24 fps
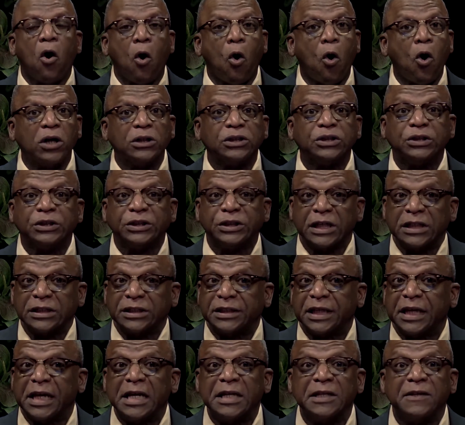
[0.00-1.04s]
or
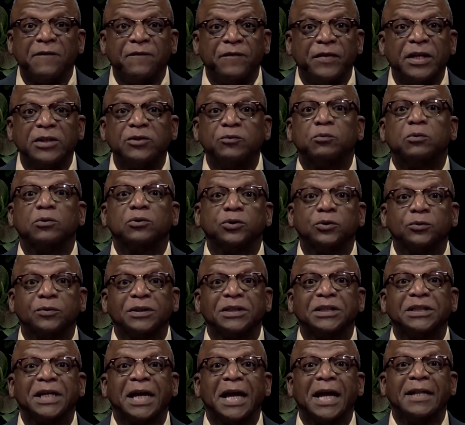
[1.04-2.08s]
just individuals who are
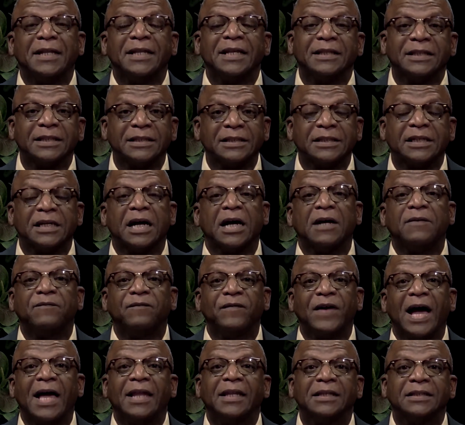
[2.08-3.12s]
saying that this gun
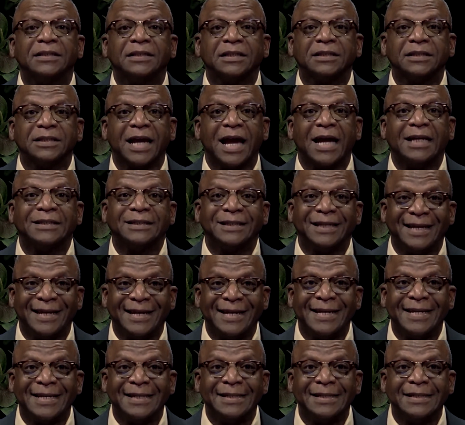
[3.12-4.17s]
violence has got to
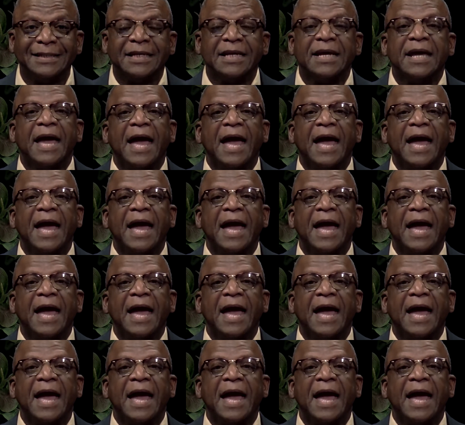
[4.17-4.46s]
end